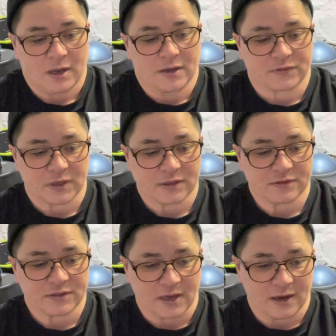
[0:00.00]
At the end of the
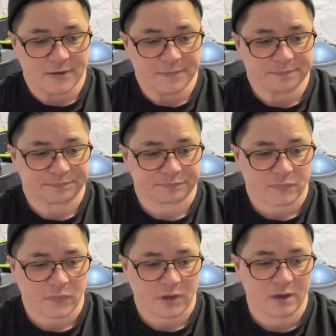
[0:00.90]
day,
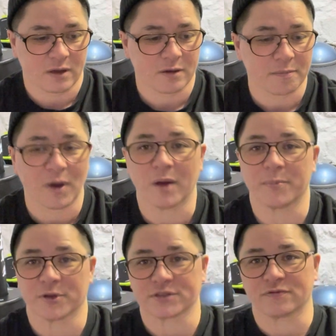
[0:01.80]
my
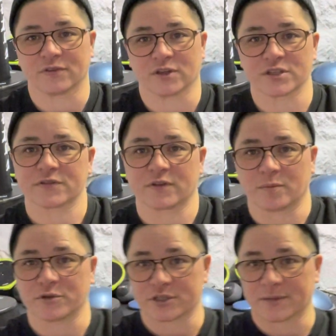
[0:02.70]
personal philosophy on
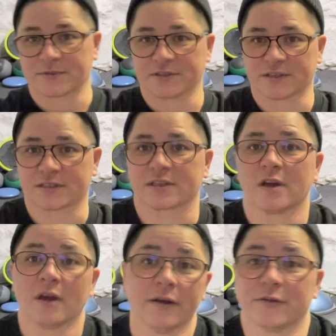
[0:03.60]
push-ups is this:
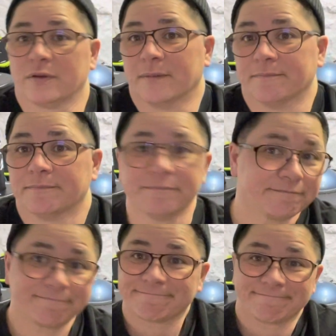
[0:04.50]
do them,
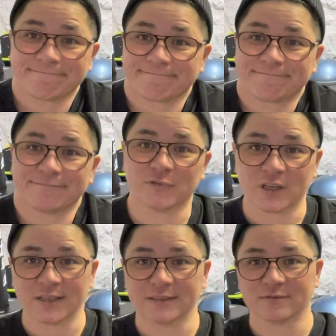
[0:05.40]

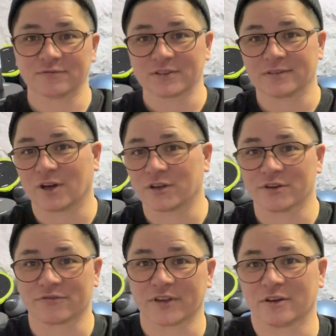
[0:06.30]
right? Fit on
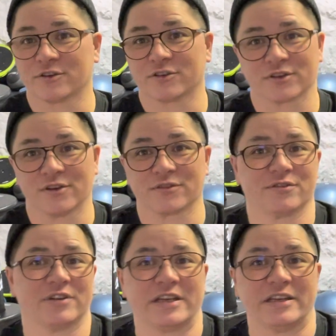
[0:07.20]
your feet, on your toes, on
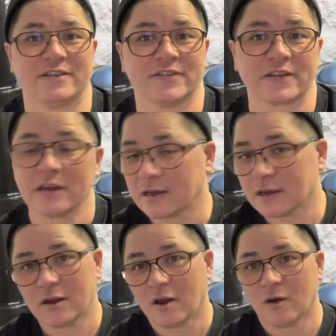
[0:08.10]
your knees,
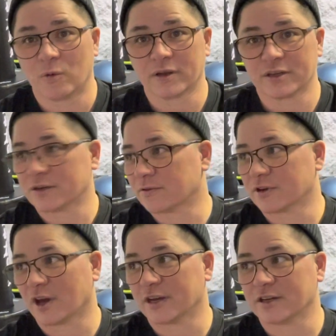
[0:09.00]
whether you're at a
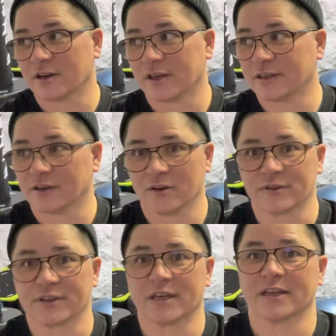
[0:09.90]
90-90, I
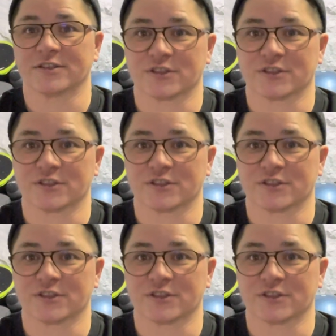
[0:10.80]
don't care, just